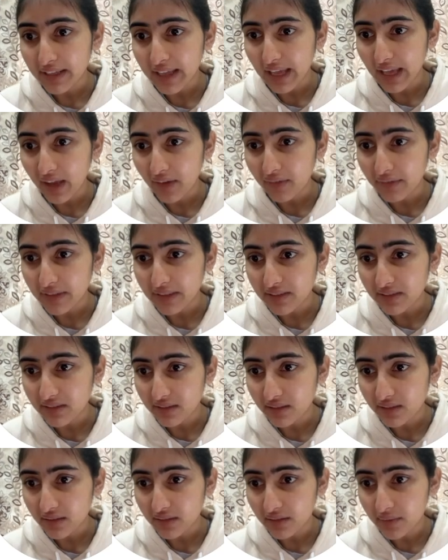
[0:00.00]
we have is
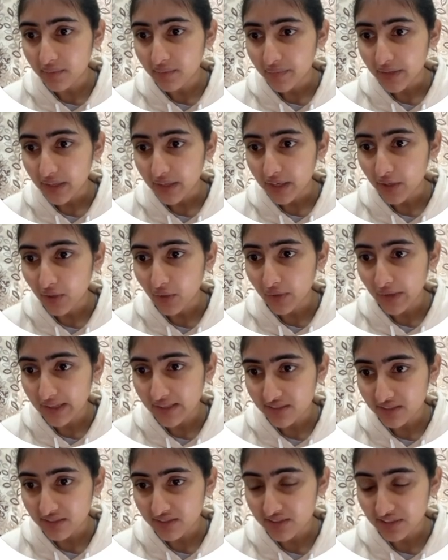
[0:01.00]
the
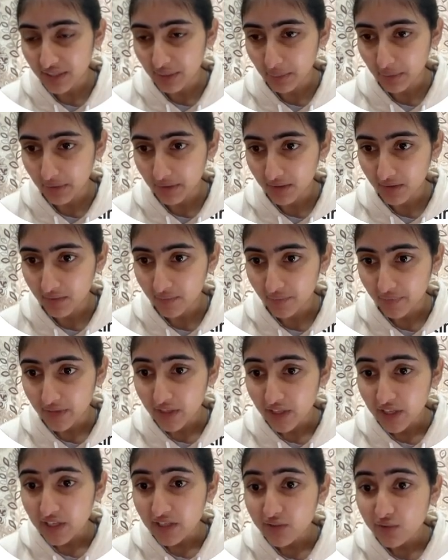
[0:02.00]
requesters table.
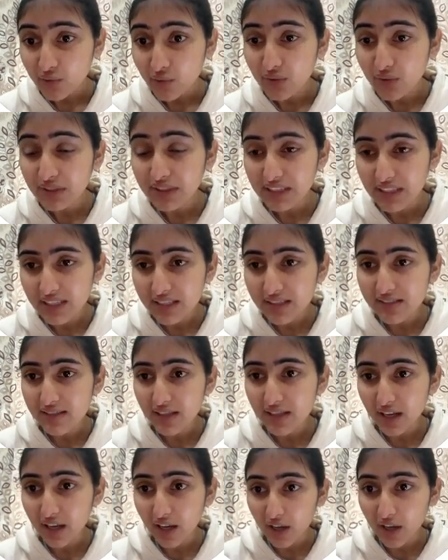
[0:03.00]
So
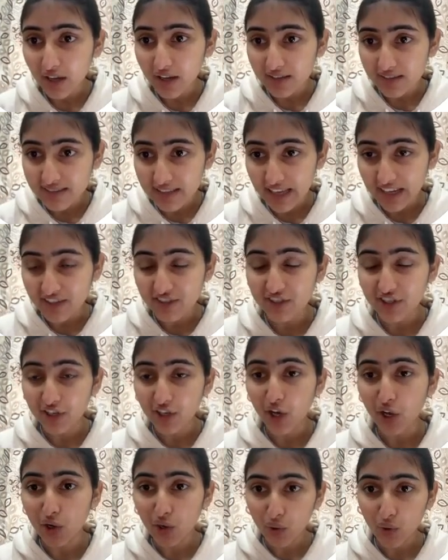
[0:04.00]
this
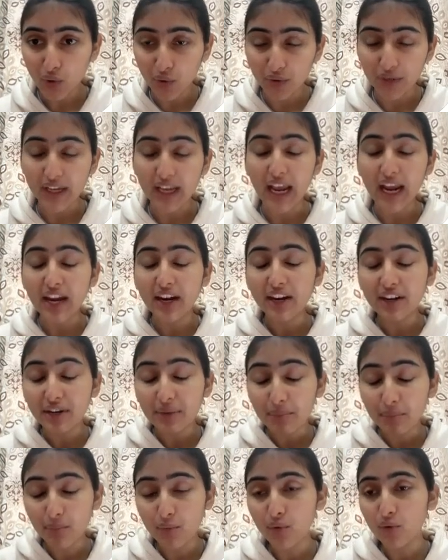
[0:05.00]
section alone can
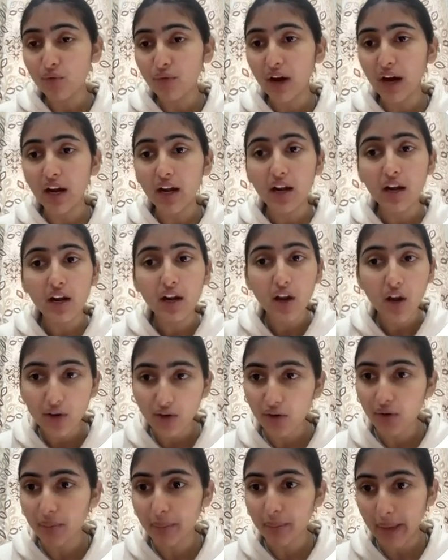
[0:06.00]
remove a
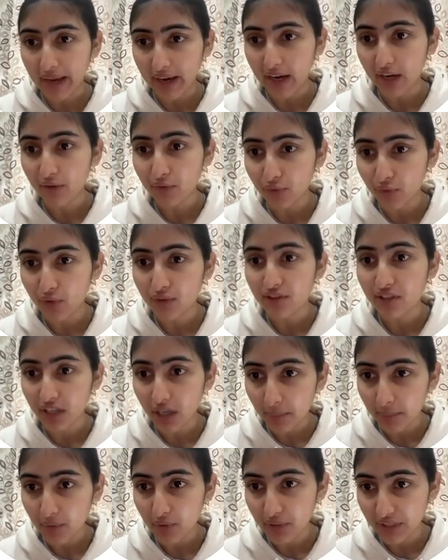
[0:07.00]
lot of back and forth
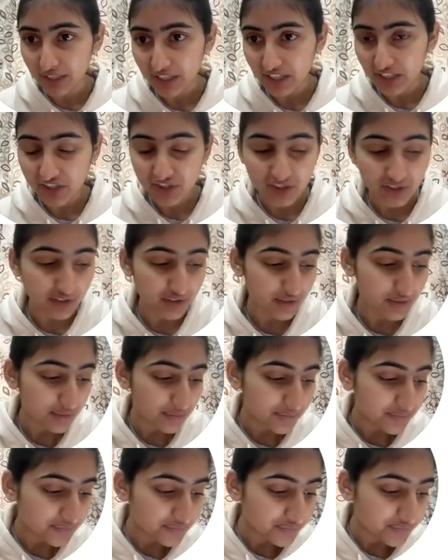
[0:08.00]
communication.
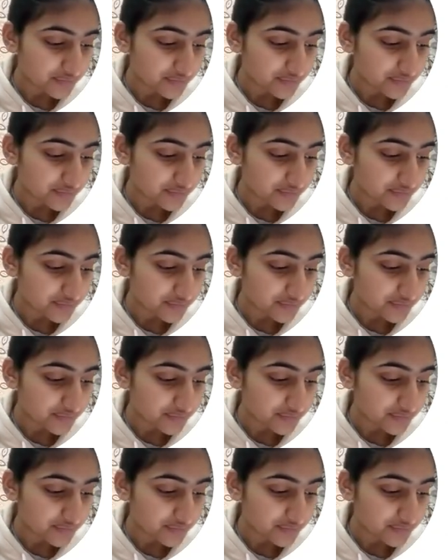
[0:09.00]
